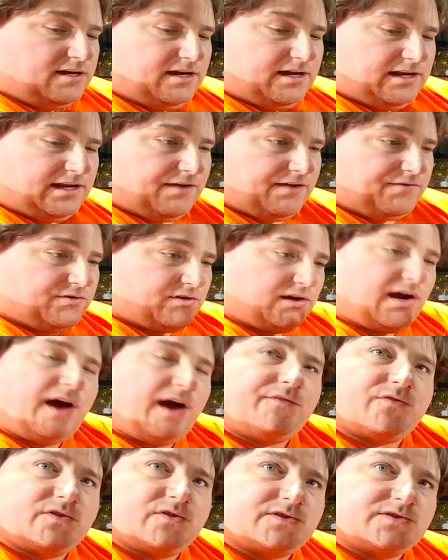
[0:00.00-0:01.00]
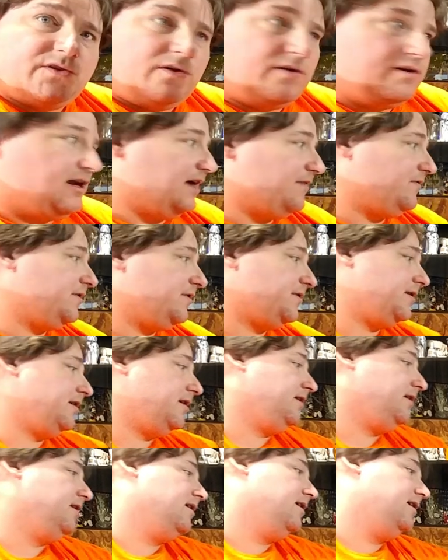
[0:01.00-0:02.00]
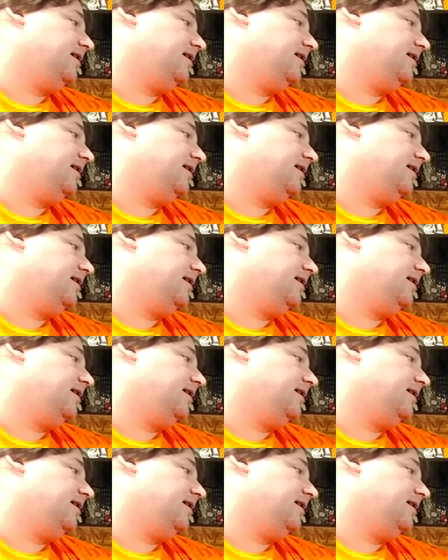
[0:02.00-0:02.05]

and have covers on everything,